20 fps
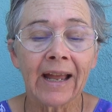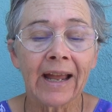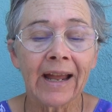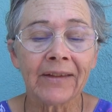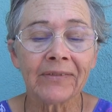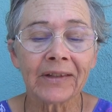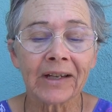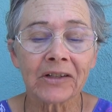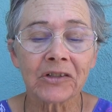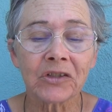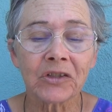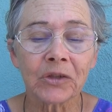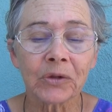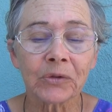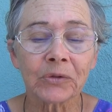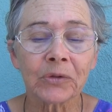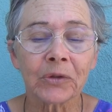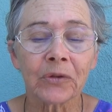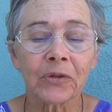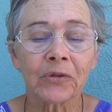and thy
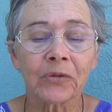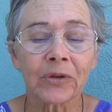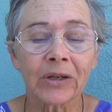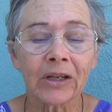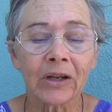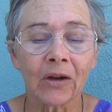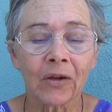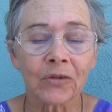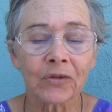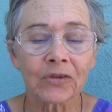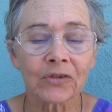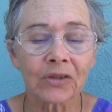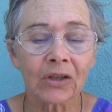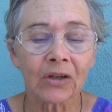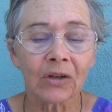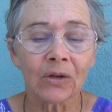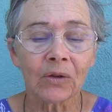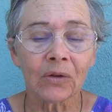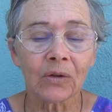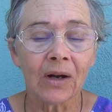children three
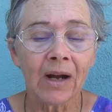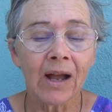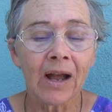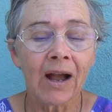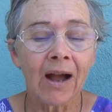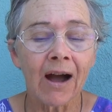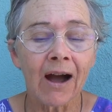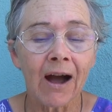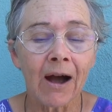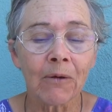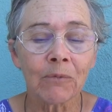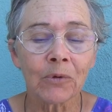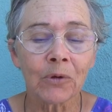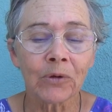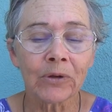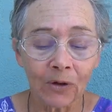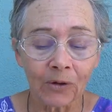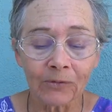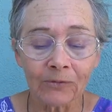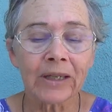also, I
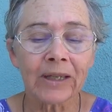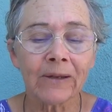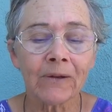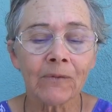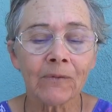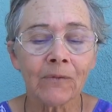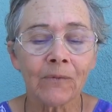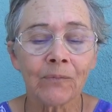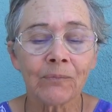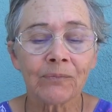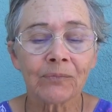will forgive